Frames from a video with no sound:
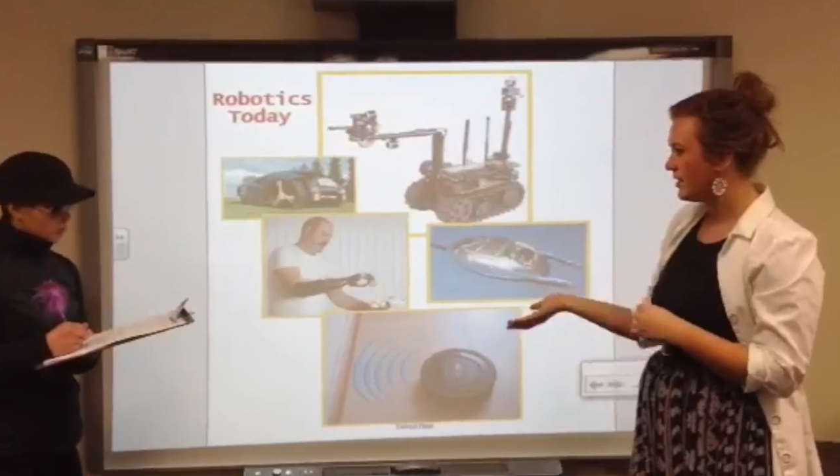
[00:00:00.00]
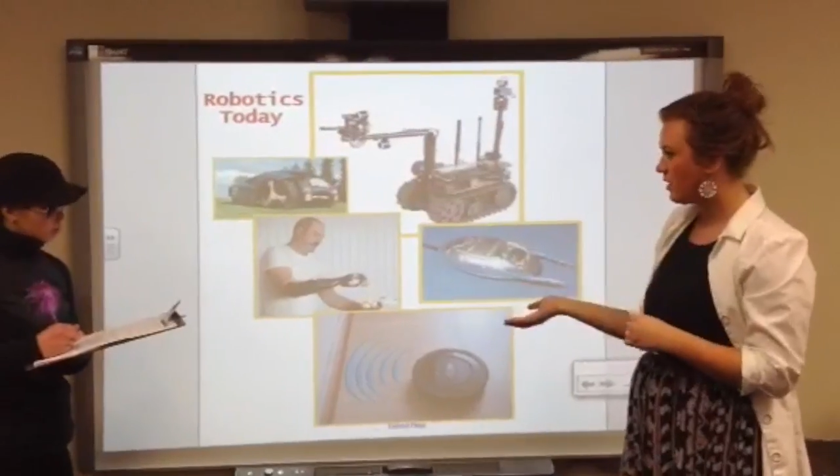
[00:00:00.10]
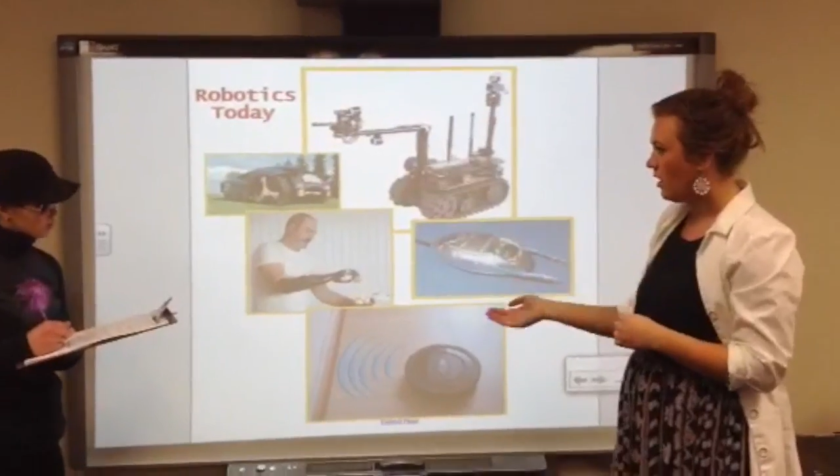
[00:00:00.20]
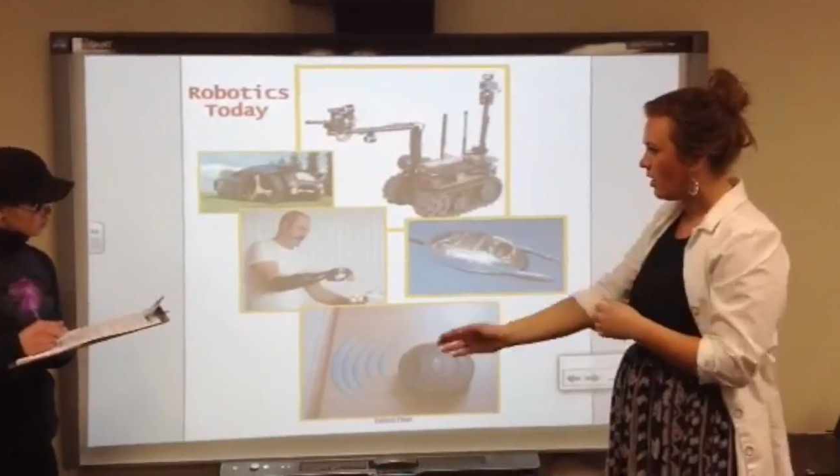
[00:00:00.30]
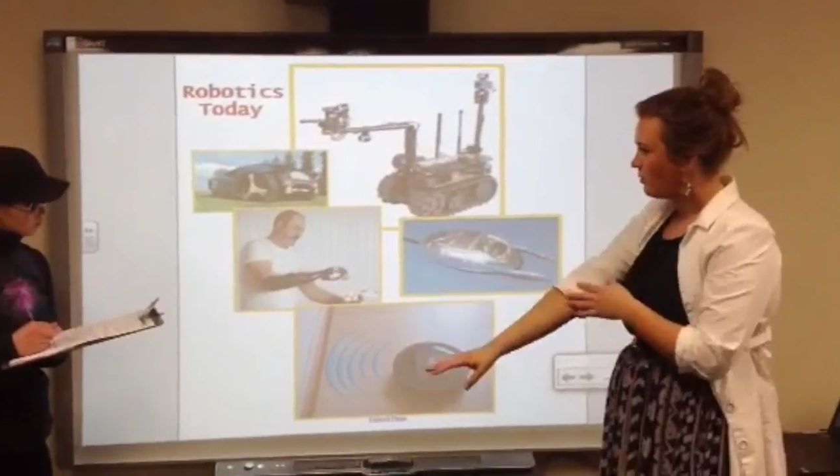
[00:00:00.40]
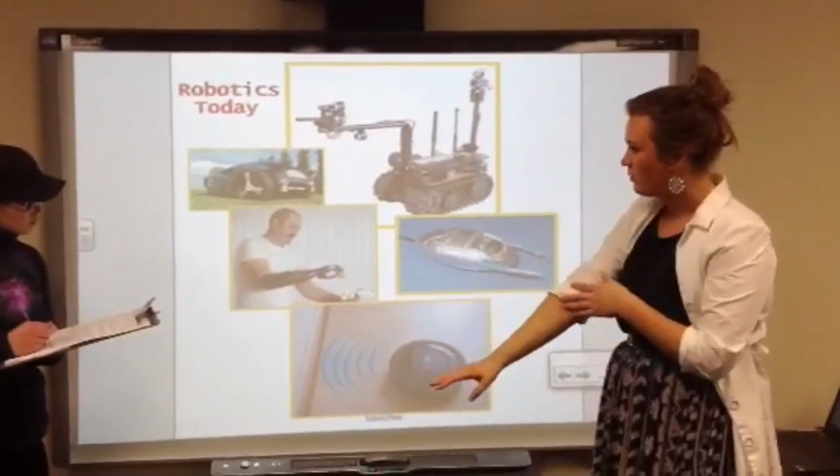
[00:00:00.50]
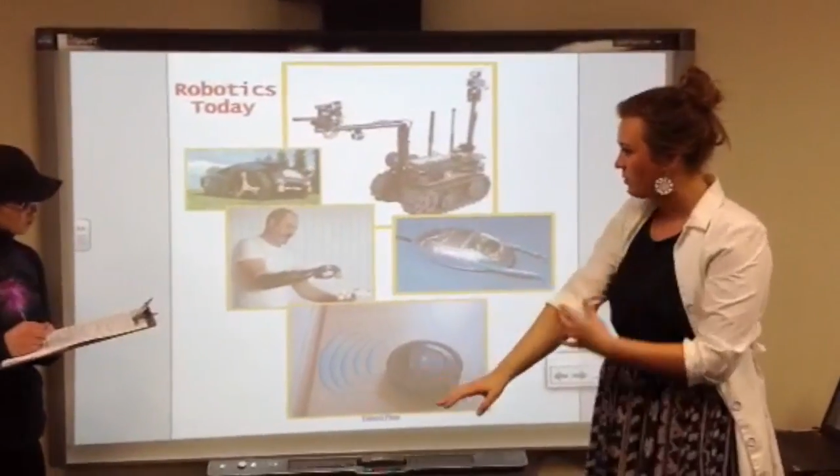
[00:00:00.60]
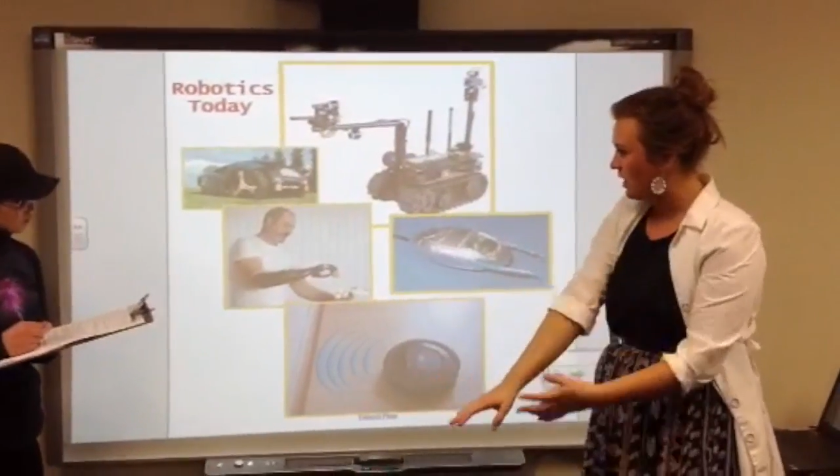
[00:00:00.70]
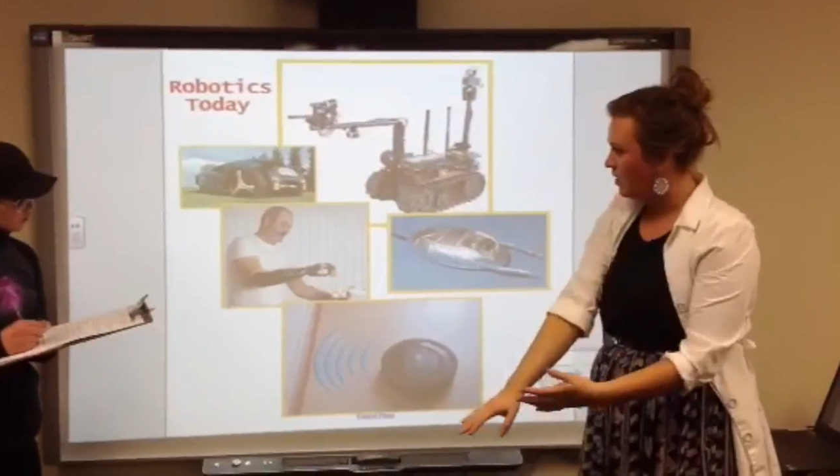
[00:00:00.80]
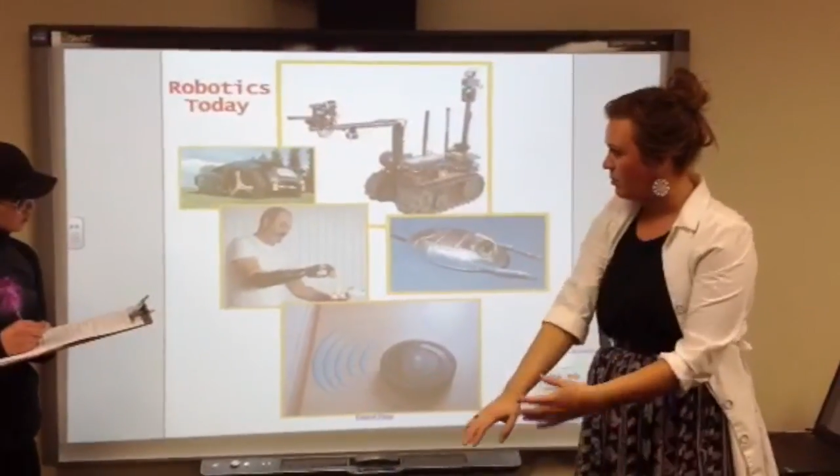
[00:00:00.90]
their arm from
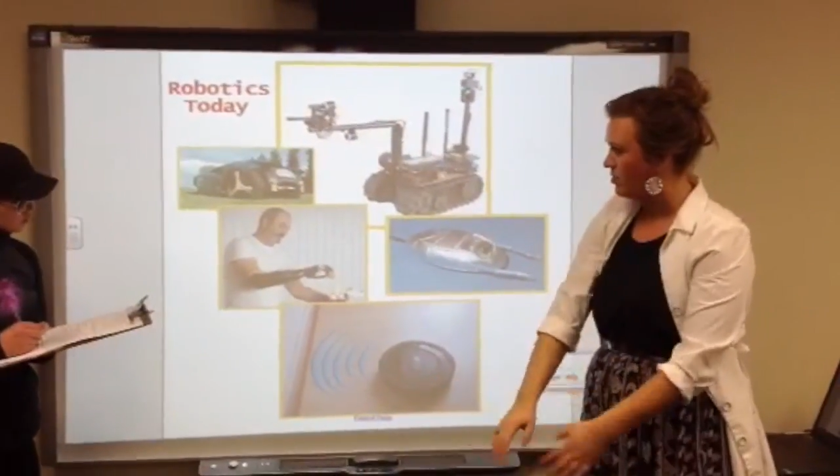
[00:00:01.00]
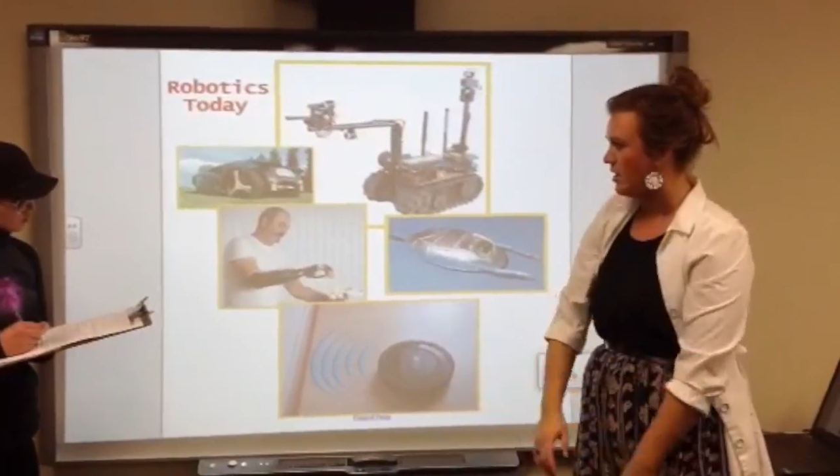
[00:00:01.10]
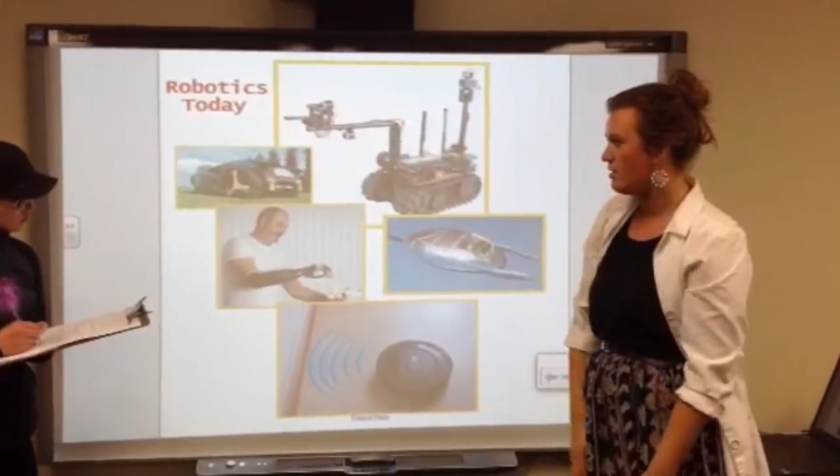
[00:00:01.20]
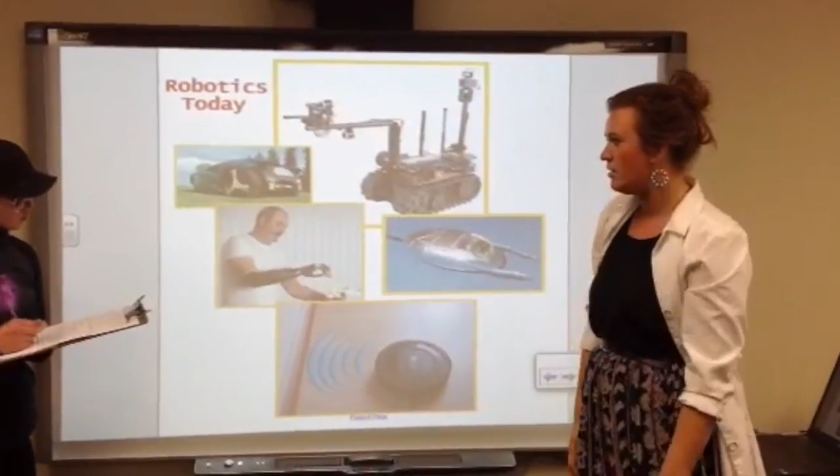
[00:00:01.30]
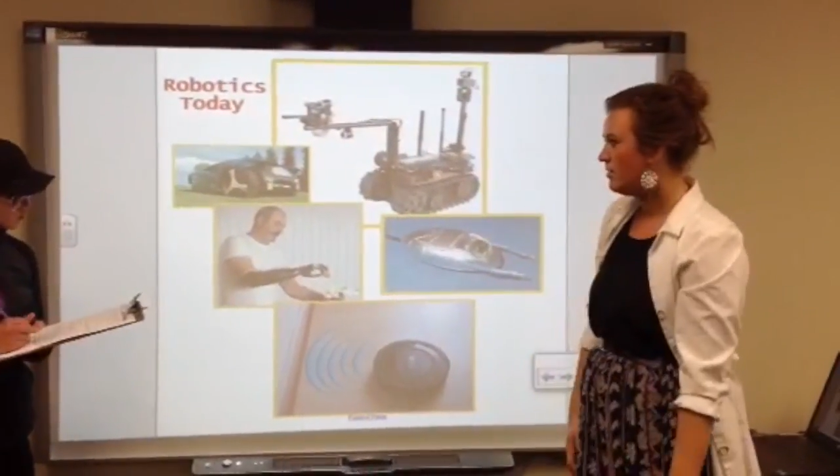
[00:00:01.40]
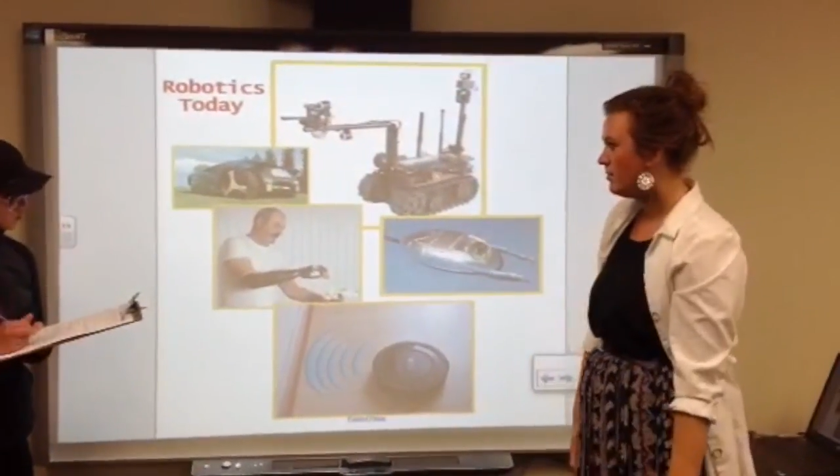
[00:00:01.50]
the elbow down.